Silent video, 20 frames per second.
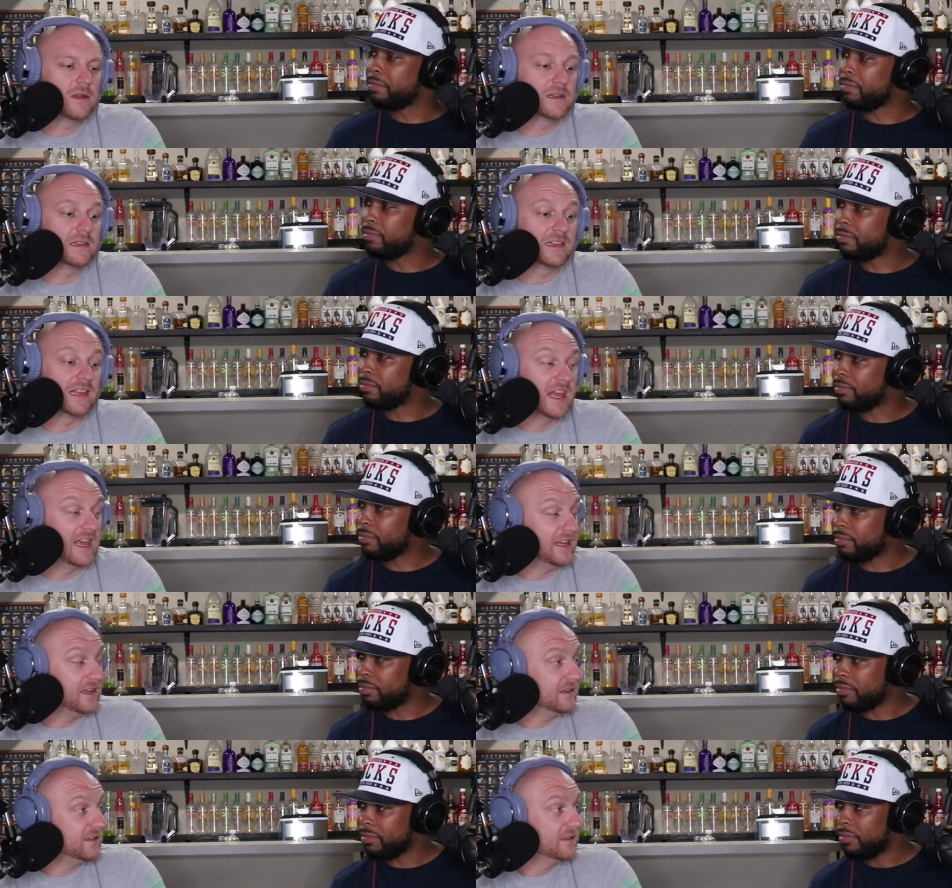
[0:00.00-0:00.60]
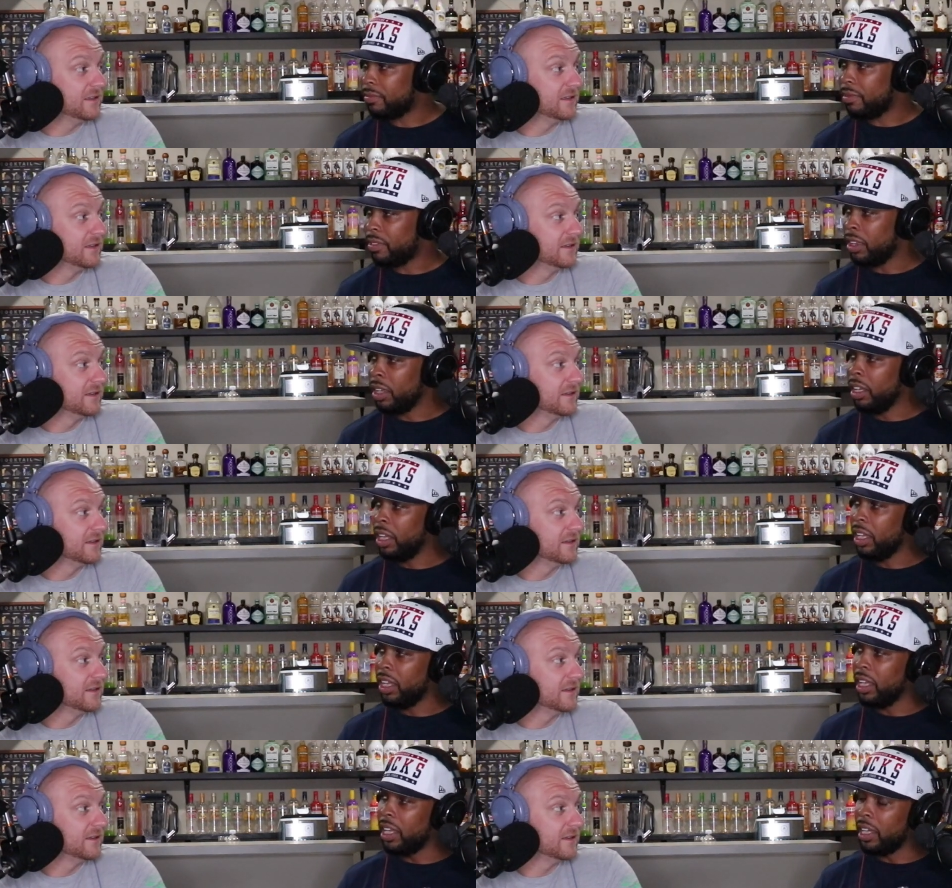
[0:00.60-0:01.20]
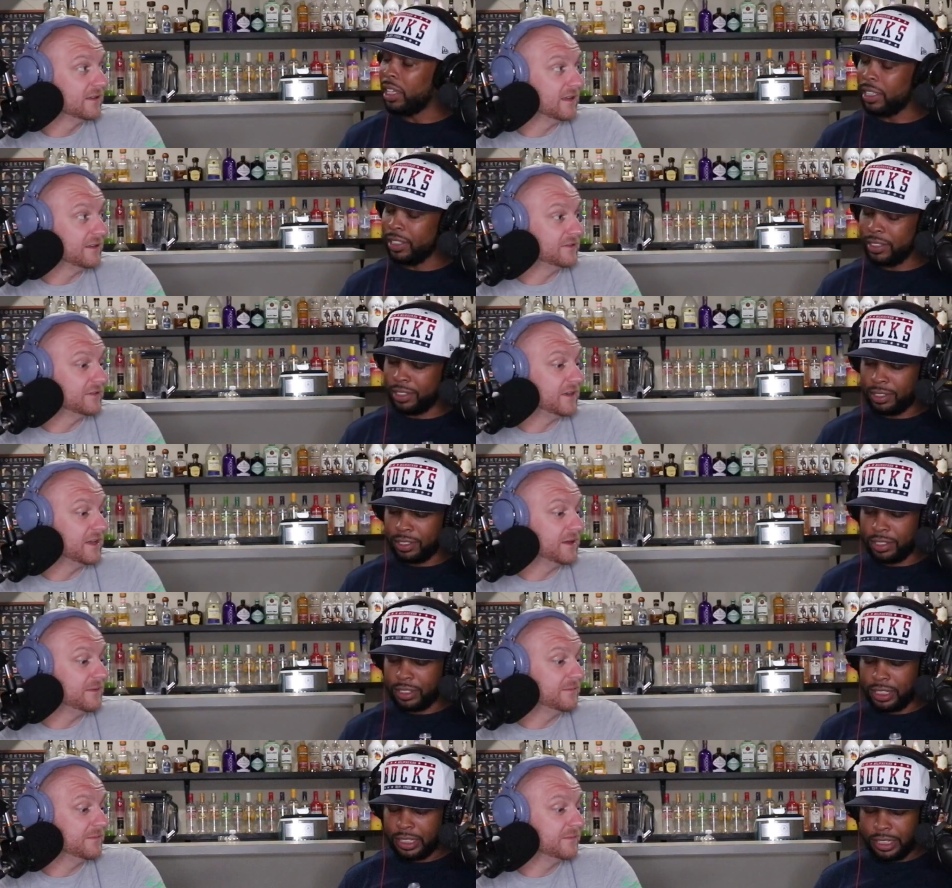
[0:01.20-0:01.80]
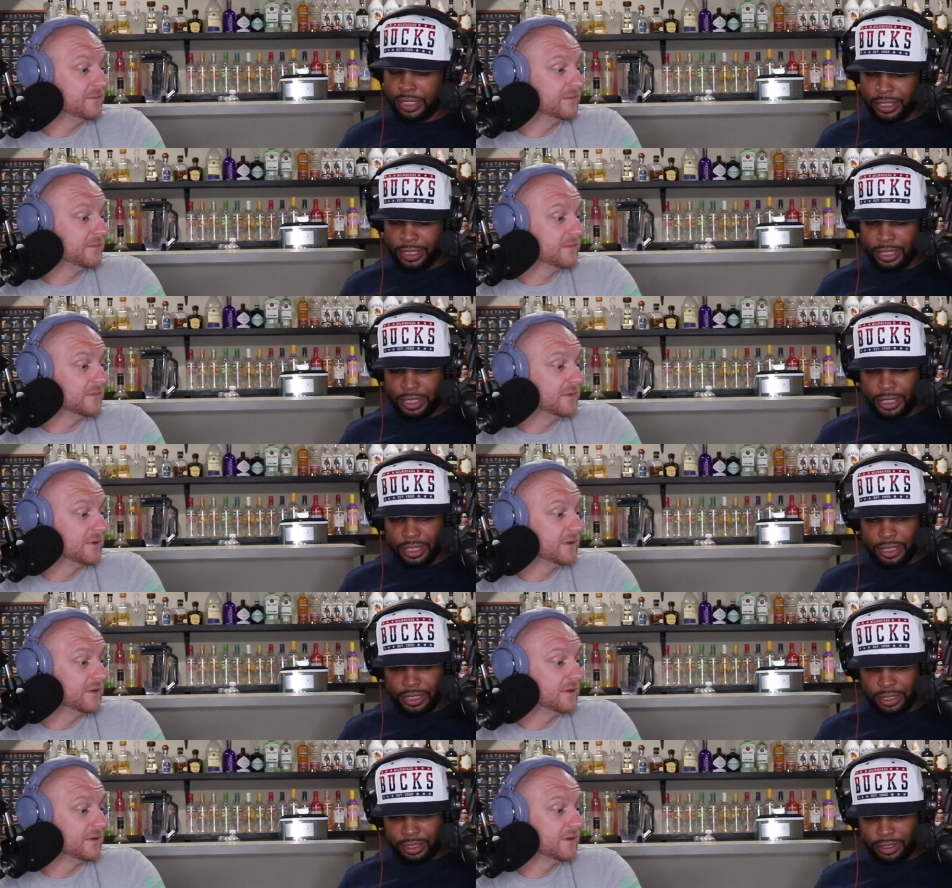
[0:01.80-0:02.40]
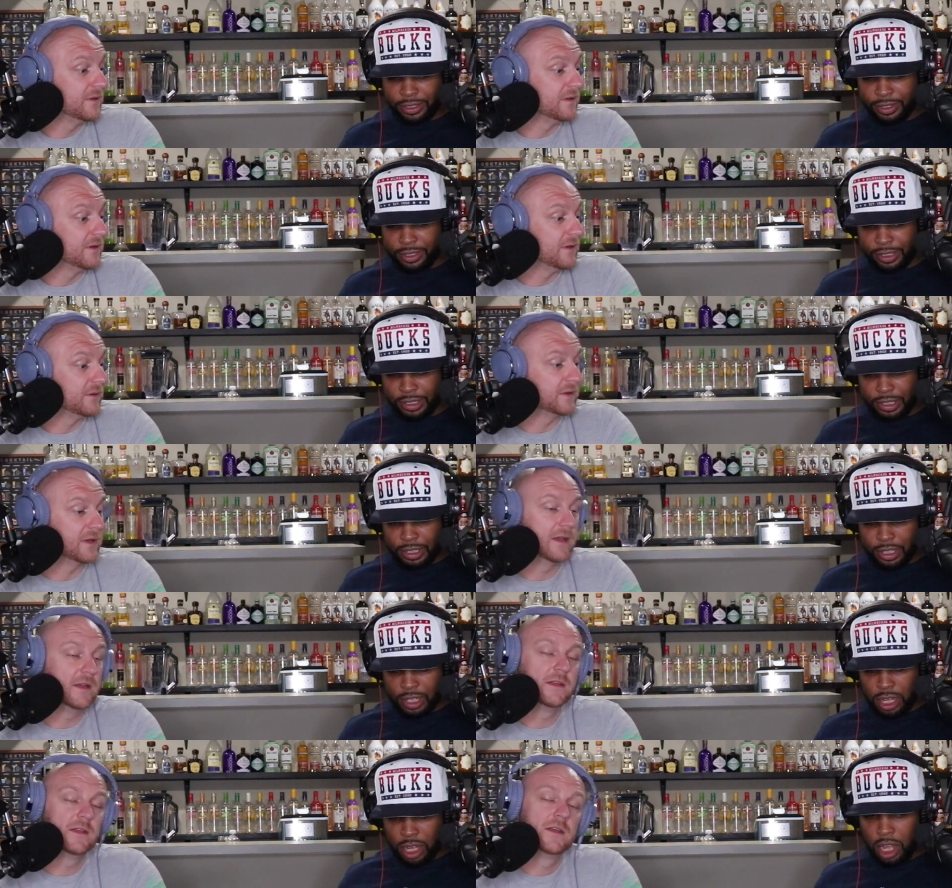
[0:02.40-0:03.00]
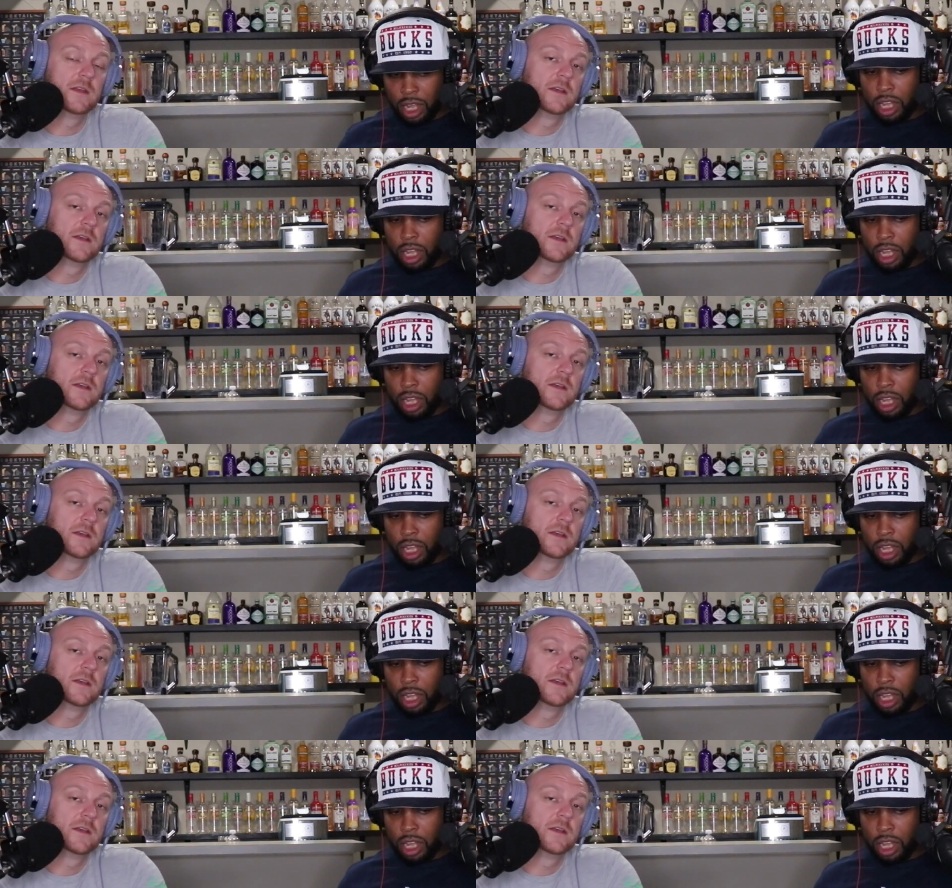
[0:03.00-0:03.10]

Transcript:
Speaker 1: Leyna. Yeah. That's her name? Yeah. Okay.